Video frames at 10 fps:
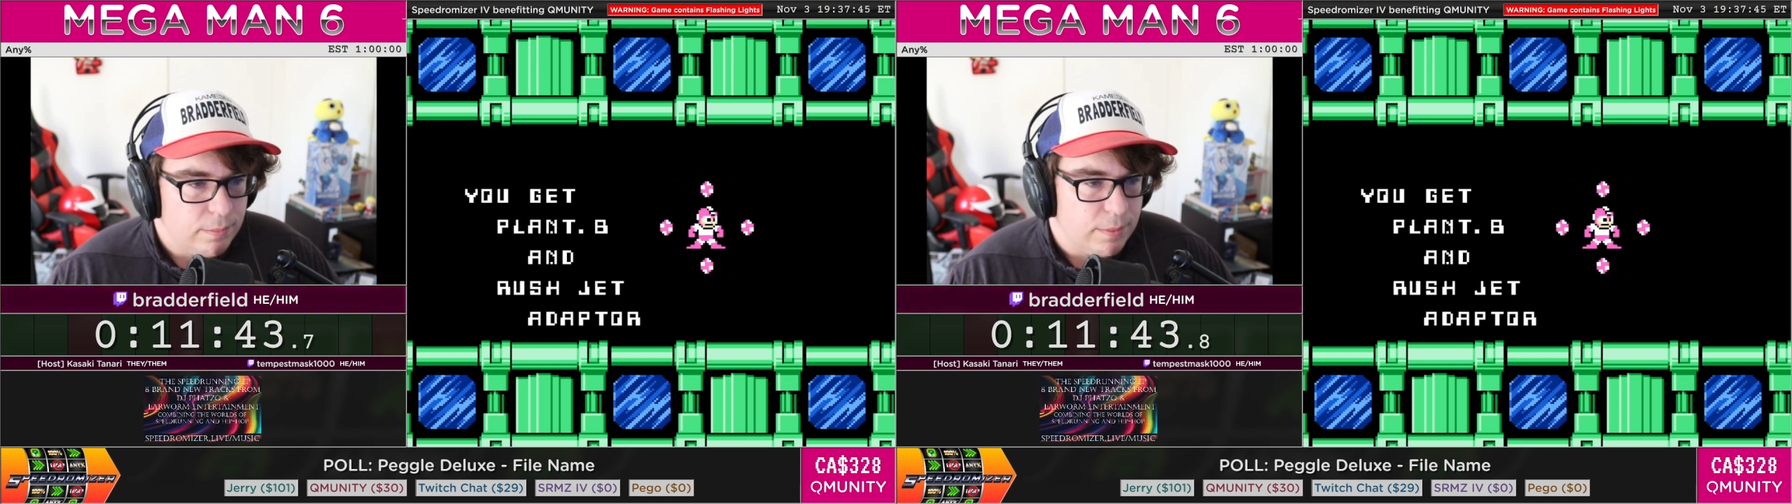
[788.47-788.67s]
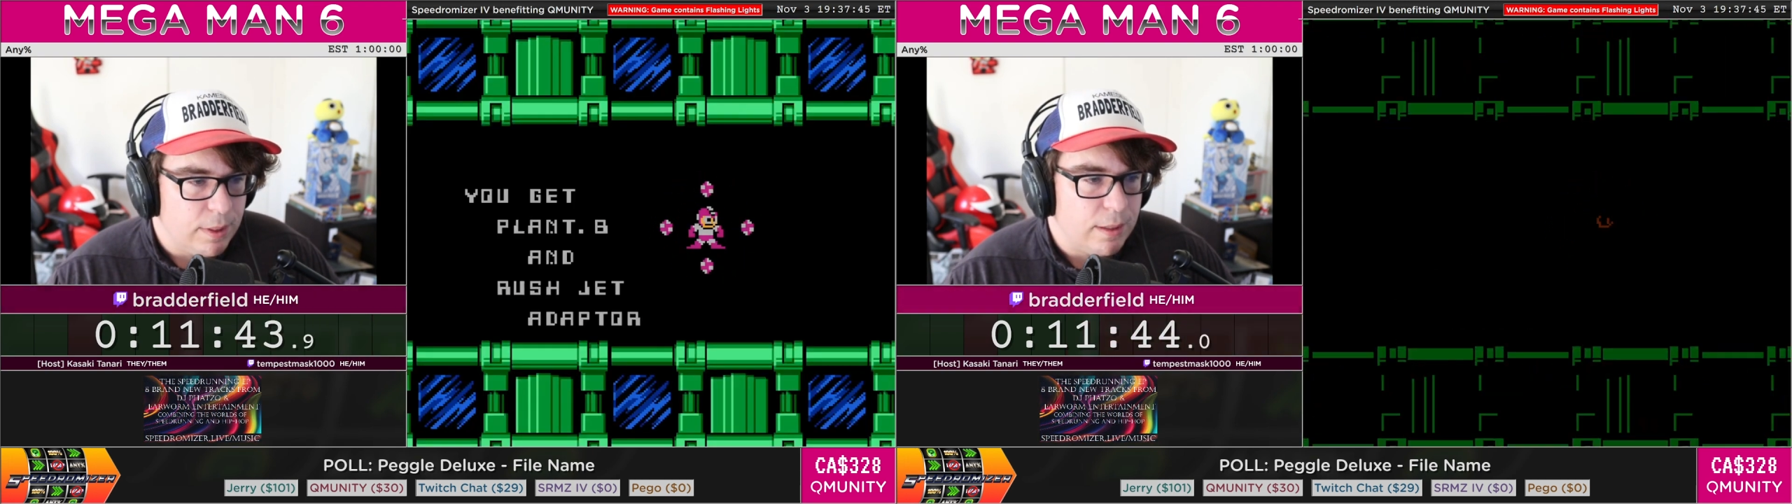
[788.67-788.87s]

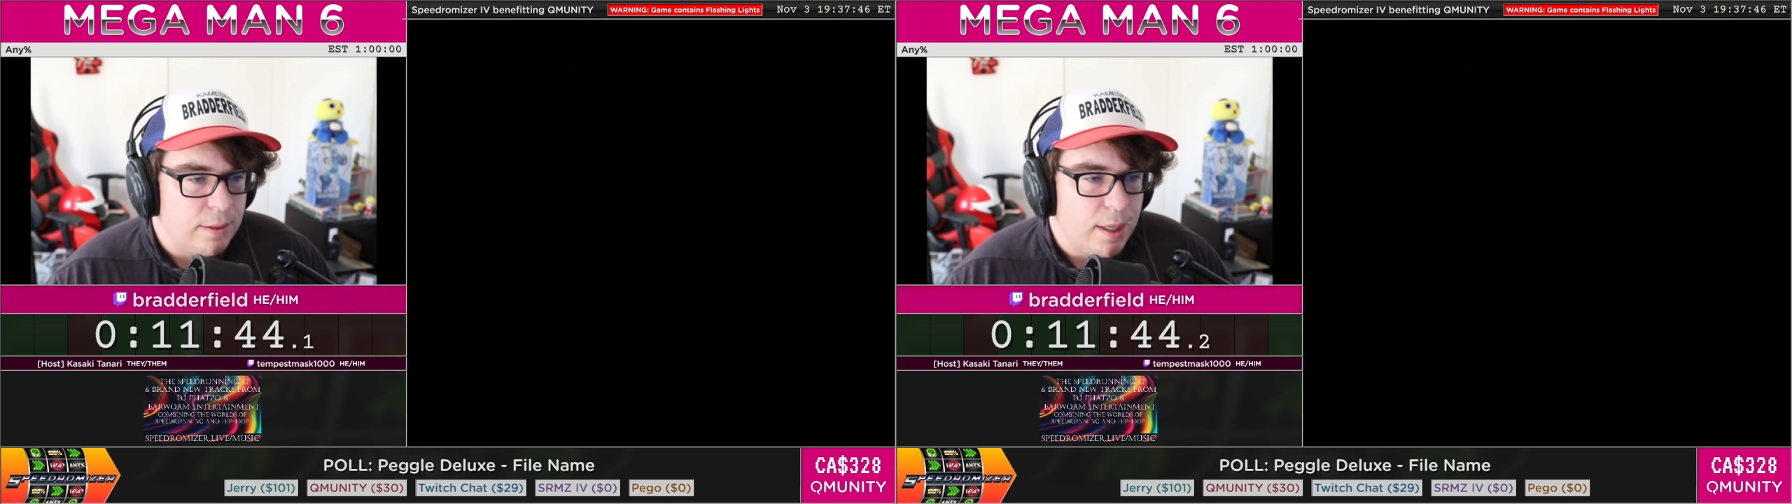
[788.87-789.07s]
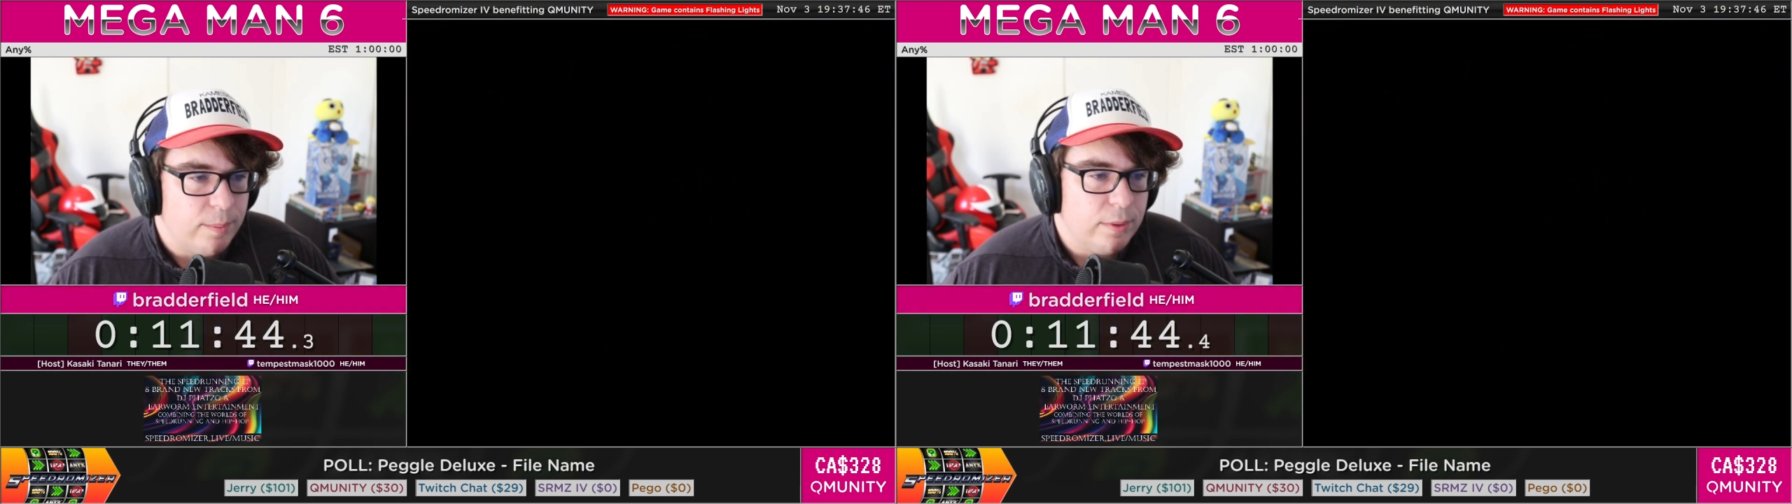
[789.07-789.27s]
get to
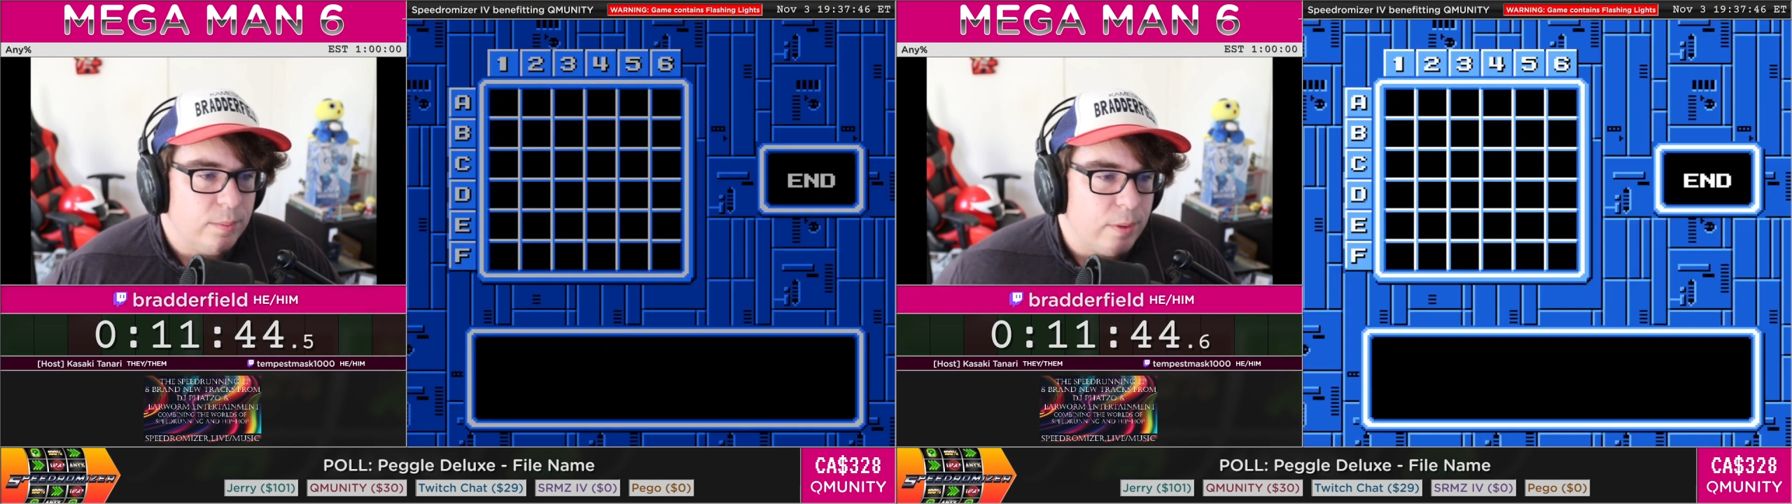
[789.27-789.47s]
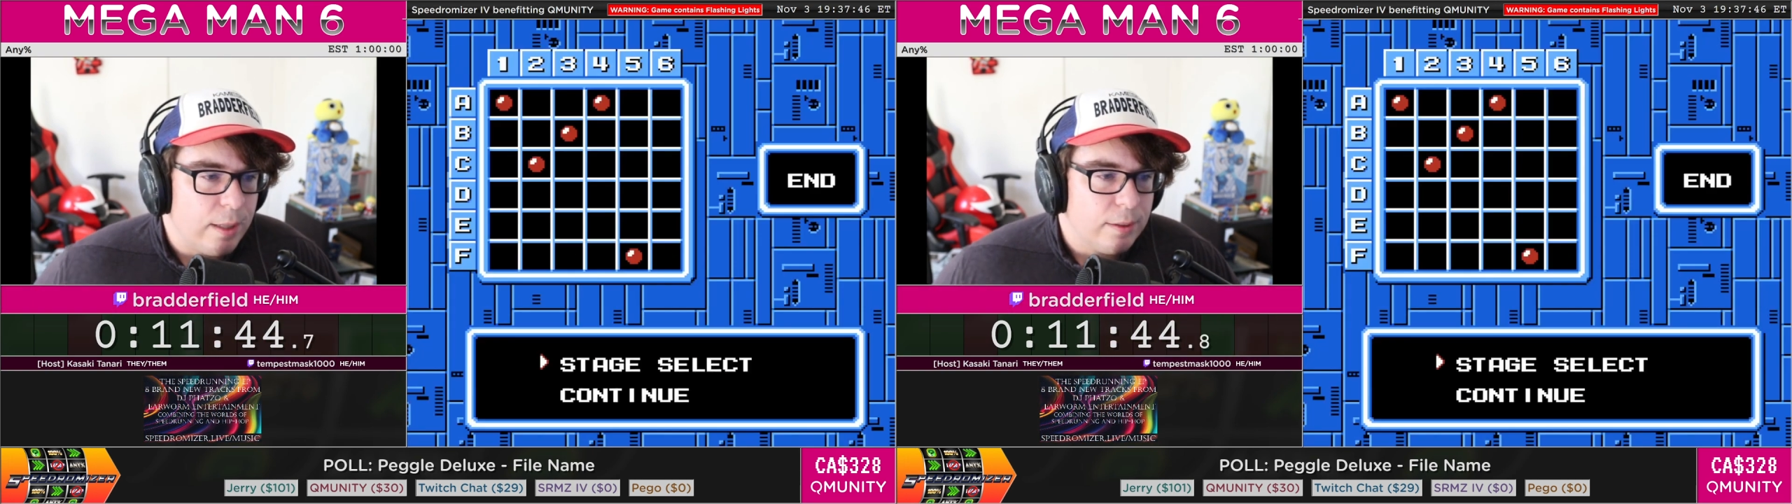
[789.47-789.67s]
happen in
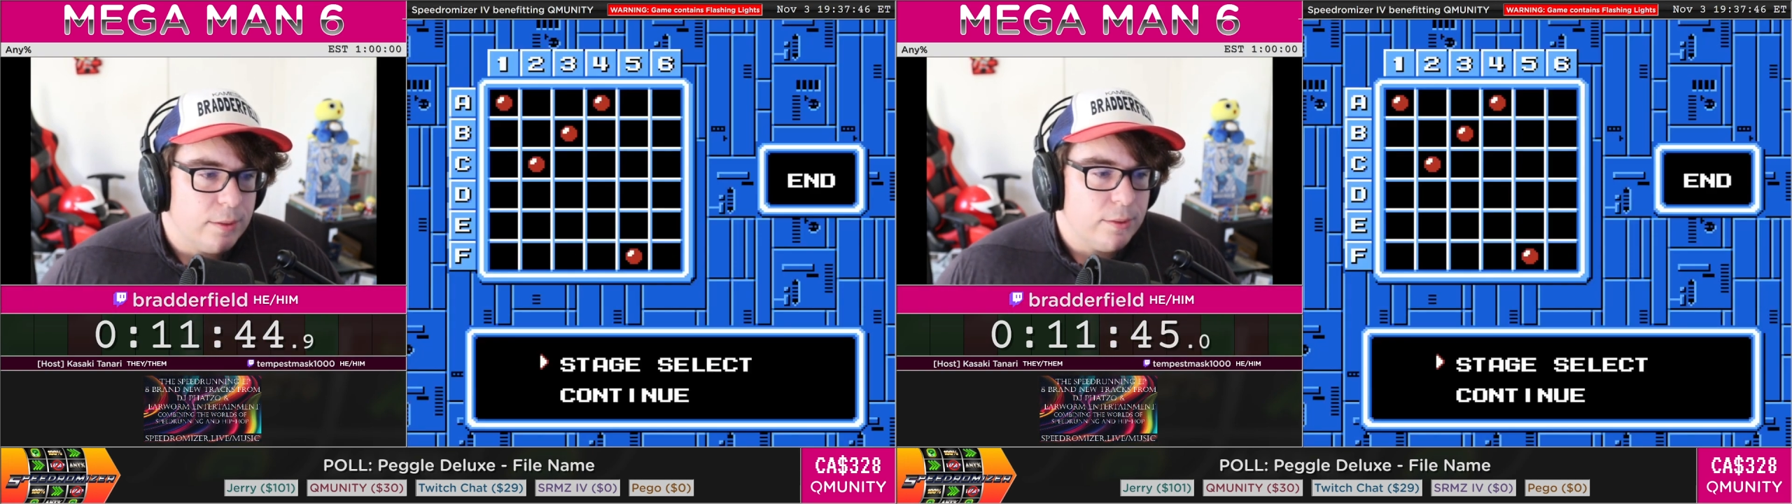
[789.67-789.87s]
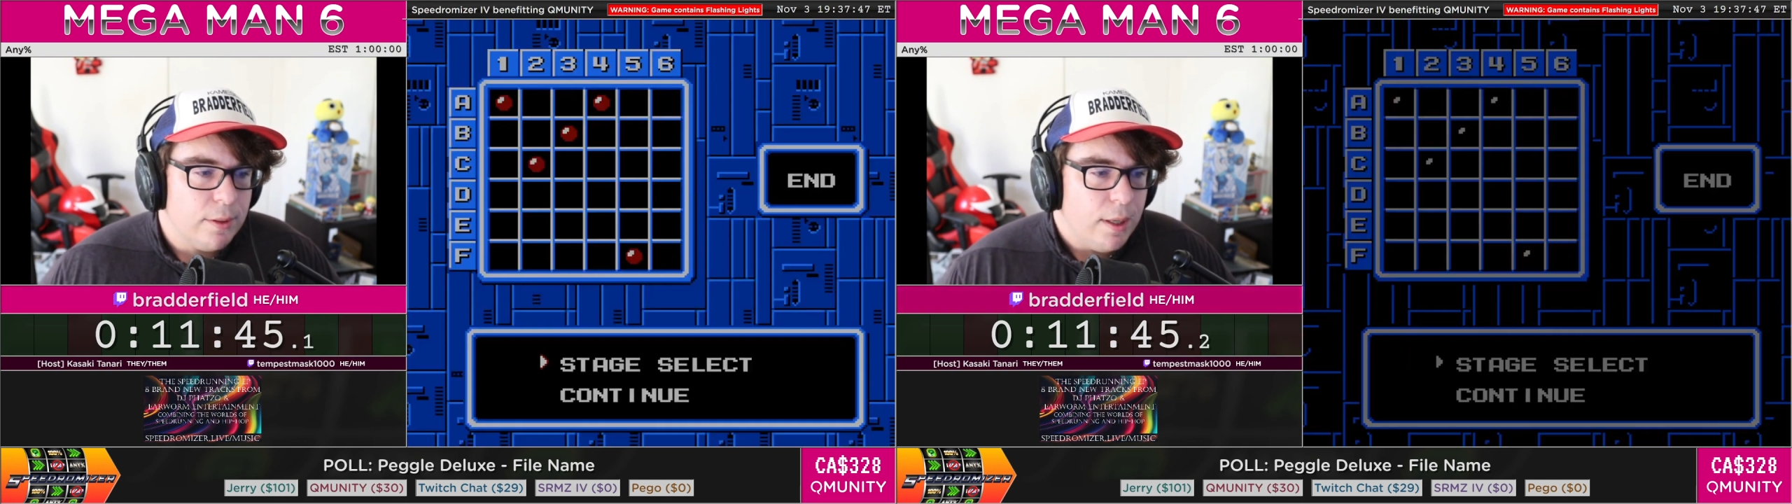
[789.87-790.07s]
practice.